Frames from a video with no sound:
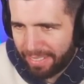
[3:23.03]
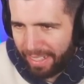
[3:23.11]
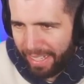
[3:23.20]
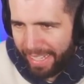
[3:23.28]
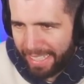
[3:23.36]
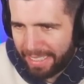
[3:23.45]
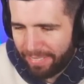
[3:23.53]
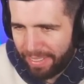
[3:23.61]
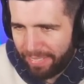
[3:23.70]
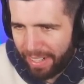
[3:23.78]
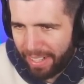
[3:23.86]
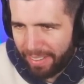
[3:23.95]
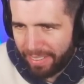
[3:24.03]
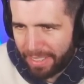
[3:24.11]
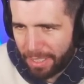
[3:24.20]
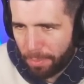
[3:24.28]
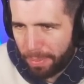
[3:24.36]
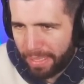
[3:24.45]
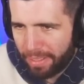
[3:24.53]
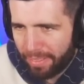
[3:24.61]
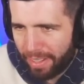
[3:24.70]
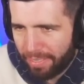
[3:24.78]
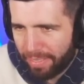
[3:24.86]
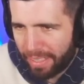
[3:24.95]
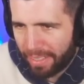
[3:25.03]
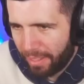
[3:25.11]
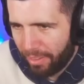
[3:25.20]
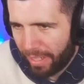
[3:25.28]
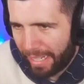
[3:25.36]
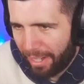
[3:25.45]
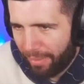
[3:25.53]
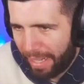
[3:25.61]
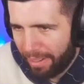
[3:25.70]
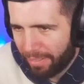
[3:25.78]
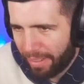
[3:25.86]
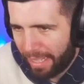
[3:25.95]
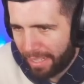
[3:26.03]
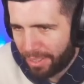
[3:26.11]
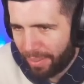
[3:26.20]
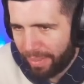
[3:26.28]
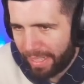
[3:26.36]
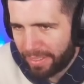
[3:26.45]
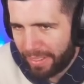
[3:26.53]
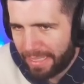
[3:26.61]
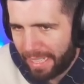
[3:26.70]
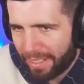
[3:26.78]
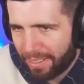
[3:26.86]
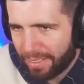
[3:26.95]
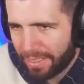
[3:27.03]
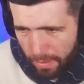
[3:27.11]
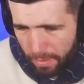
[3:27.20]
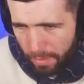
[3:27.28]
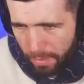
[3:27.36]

I need to be very disciplined with it, I think. You're not going to get away with like jumping into any tackles.